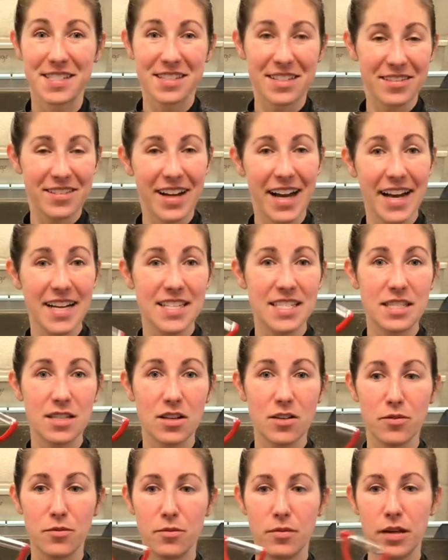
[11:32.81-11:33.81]
Okay,
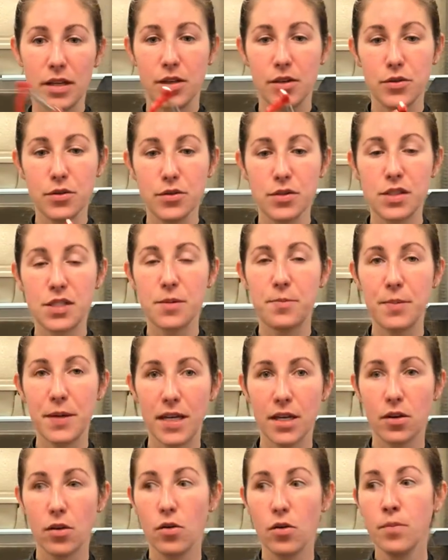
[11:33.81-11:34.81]
so used to
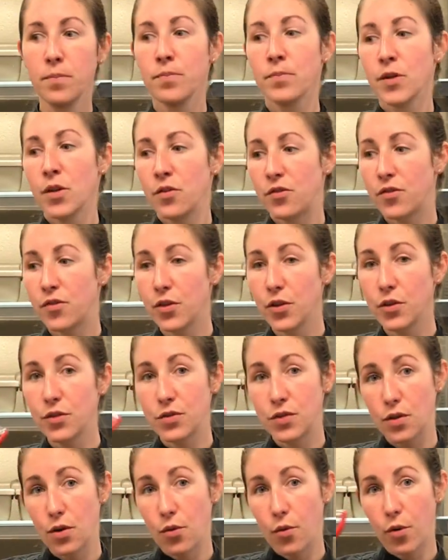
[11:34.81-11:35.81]
peel
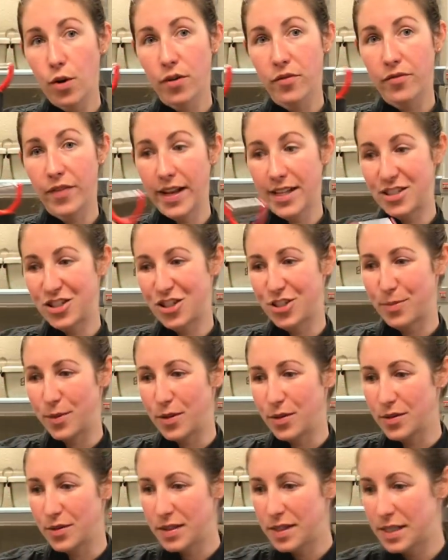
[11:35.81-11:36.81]
fruits or
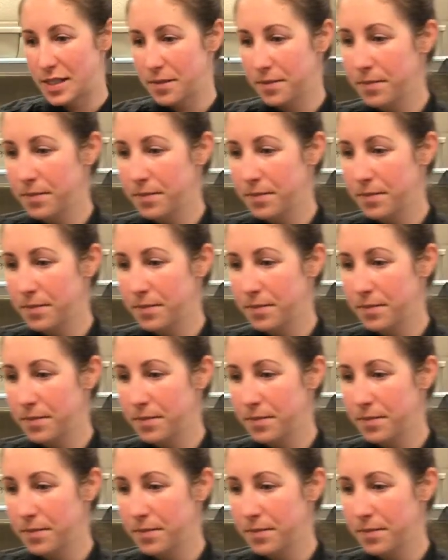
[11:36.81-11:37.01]
vegetables.